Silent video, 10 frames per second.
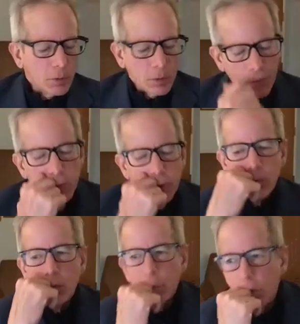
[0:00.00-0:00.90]

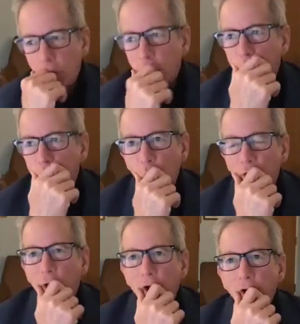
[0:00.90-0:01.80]
often we
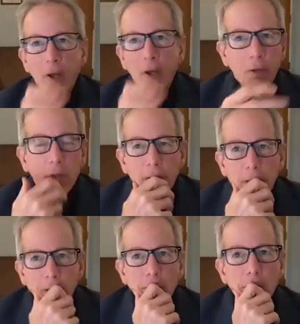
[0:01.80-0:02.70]
talk about
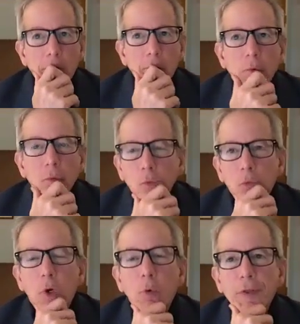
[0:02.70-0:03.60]

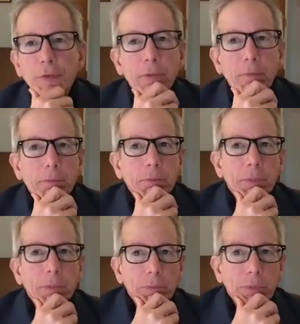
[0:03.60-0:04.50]
what we think
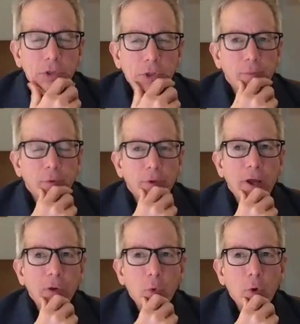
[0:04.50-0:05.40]
is helpful or
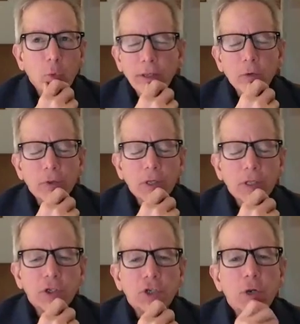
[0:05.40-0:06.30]
not. What do you think
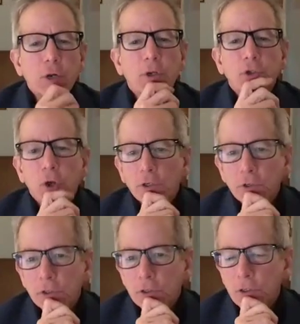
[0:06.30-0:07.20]
the secret
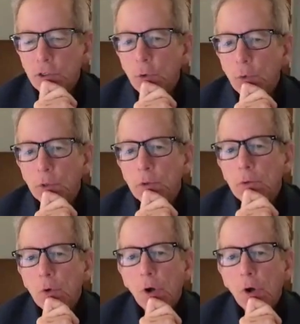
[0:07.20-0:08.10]
sauce is, as you would
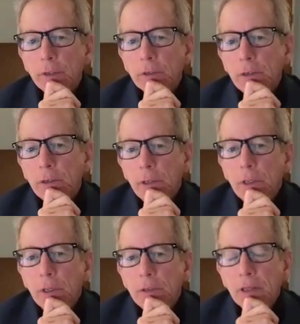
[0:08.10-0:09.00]
call it,
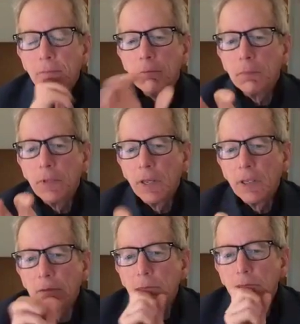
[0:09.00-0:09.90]

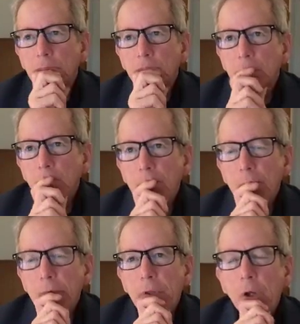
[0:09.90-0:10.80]
that
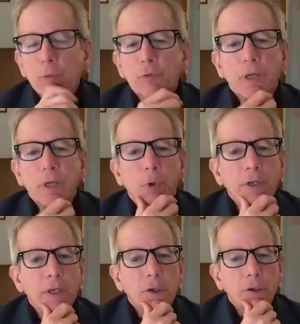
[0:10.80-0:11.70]
helps people
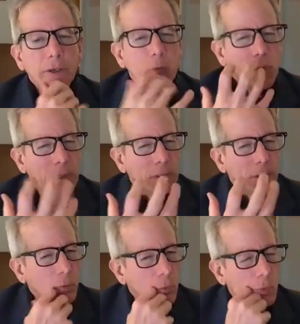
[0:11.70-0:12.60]
heal? Like what
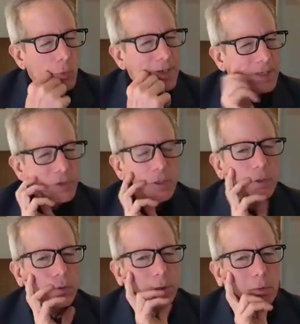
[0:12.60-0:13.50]
is it